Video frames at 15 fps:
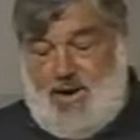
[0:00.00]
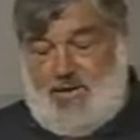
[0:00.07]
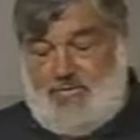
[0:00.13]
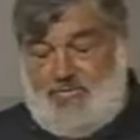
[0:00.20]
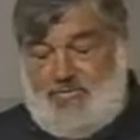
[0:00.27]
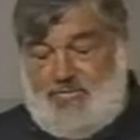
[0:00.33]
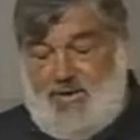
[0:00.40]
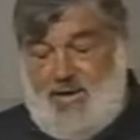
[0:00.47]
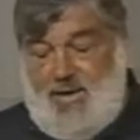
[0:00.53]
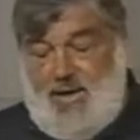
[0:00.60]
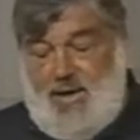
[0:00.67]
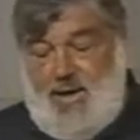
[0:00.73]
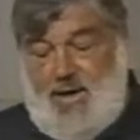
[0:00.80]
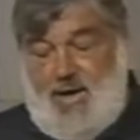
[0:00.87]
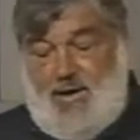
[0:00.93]
parts.
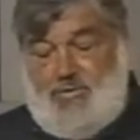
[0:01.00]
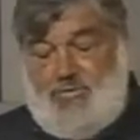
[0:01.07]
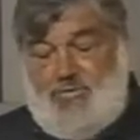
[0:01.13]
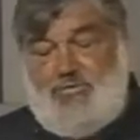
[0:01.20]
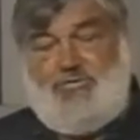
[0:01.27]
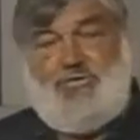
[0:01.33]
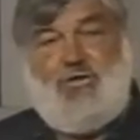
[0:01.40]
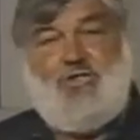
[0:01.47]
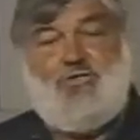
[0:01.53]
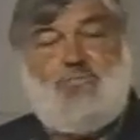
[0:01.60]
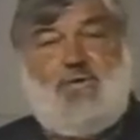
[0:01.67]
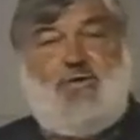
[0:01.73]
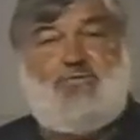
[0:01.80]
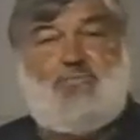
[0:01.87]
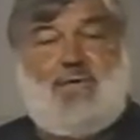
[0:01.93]

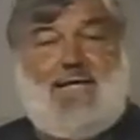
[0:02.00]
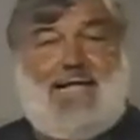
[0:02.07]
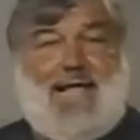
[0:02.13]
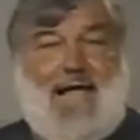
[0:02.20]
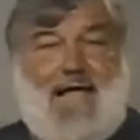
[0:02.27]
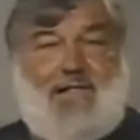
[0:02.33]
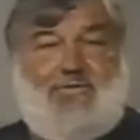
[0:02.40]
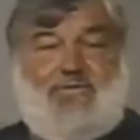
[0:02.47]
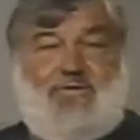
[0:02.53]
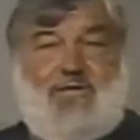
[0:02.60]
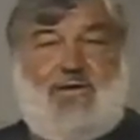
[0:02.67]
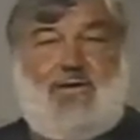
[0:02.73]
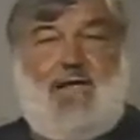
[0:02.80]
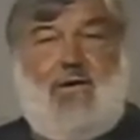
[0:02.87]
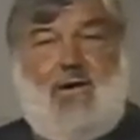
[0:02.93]
Usage must be
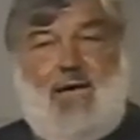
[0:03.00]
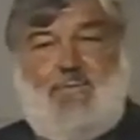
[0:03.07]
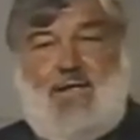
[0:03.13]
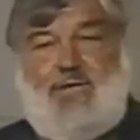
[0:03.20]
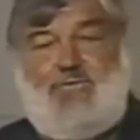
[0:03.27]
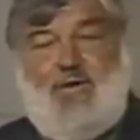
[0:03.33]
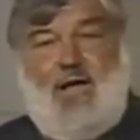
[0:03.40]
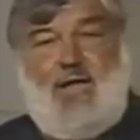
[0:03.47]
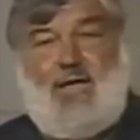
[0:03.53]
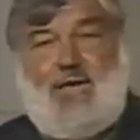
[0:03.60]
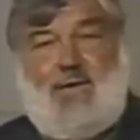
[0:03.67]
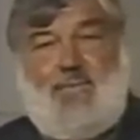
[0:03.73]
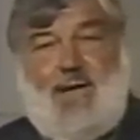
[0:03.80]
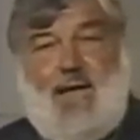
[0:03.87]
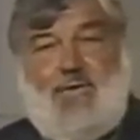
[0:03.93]
constant. Now, I'm not
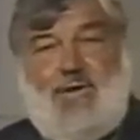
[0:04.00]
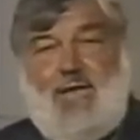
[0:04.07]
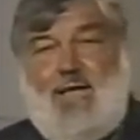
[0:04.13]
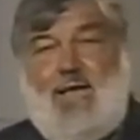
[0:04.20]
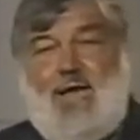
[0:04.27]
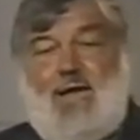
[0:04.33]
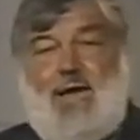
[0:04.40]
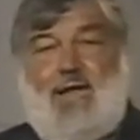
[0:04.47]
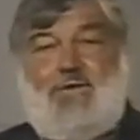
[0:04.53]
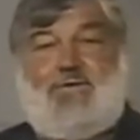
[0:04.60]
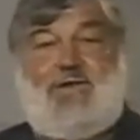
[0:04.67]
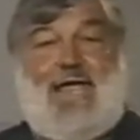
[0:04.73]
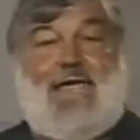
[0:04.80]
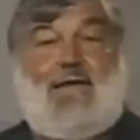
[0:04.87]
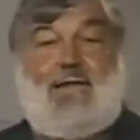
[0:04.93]
talking about
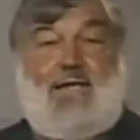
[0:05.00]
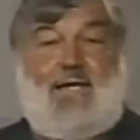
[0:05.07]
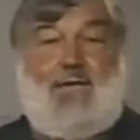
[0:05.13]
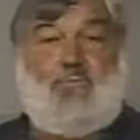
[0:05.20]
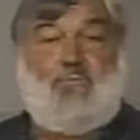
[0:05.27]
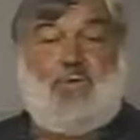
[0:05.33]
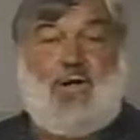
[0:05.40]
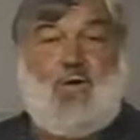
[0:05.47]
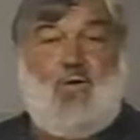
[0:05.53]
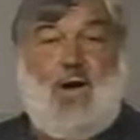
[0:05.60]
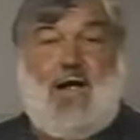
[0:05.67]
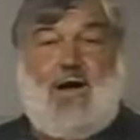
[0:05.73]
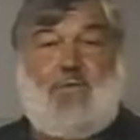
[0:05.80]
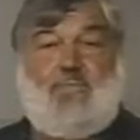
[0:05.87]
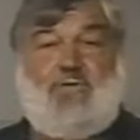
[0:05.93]
daily
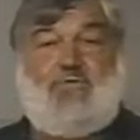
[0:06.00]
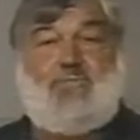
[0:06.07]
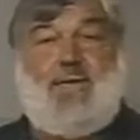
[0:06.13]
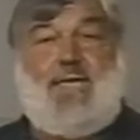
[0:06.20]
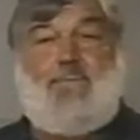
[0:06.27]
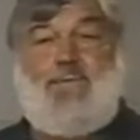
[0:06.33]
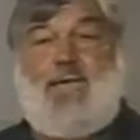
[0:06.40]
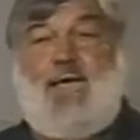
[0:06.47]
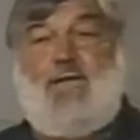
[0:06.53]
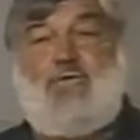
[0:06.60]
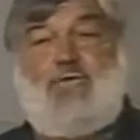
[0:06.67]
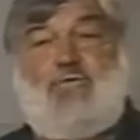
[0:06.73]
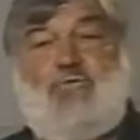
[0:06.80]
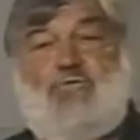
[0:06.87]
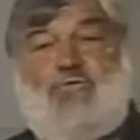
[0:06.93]
requirements. Maybe
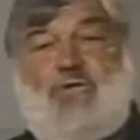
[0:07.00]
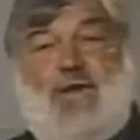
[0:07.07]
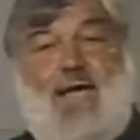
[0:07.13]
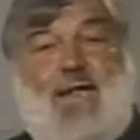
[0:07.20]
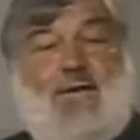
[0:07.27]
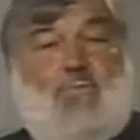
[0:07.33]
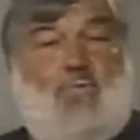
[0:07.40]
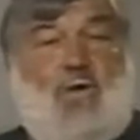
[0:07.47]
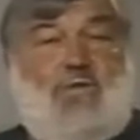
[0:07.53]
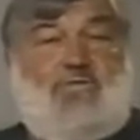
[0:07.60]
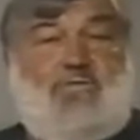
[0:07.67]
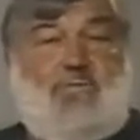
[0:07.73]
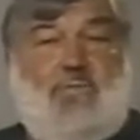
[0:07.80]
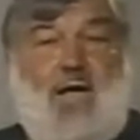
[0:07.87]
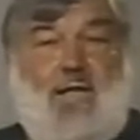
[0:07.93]
I use an item
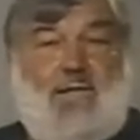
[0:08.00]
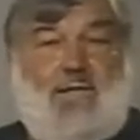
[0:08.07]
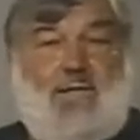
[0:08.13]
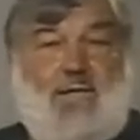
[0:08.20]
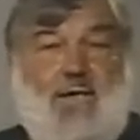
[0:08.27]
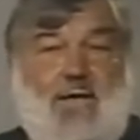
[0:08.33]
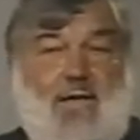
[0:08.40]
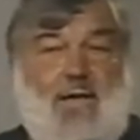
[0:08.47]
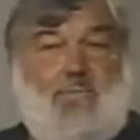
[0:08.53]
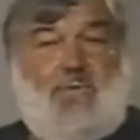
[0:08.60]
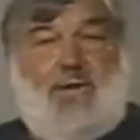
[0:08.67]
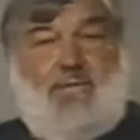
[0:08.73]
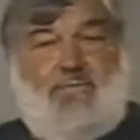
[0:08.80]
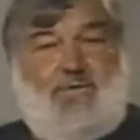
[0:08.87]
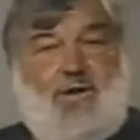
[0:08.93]
once a month,
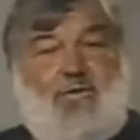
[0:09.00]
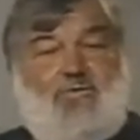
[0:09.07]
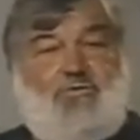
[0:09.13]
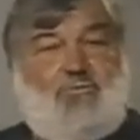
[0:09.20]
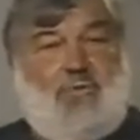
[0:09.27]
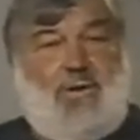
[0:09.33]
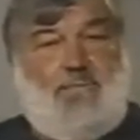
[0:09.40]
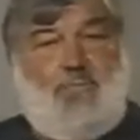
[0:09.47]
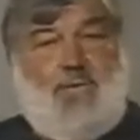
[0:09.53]
but if there's